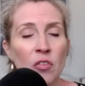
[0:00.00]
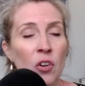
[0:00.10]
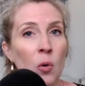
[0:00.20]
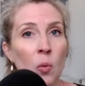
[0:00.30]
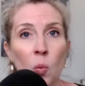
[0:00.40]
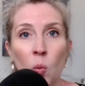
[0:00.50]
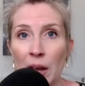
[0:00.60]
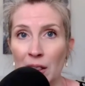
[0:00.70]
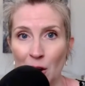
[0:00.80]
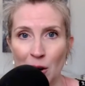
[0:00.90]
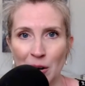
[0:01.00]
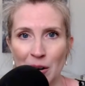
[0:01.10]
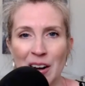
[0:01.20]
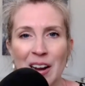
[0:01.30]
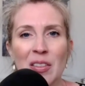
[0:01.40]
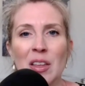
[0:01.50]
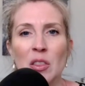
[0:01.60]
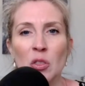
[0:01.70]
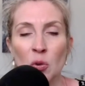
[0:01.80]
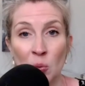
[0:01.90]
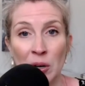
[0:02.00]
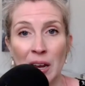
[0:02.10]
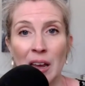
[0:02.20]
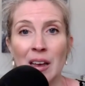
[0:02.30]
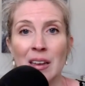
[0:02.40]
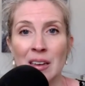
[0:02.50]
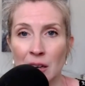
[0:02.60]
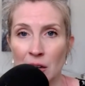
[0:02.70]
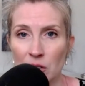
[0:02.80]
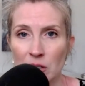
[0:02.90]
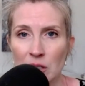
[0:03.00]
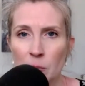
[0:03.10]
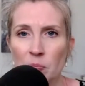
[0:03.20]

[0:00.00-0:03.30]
for way longer than 3 years.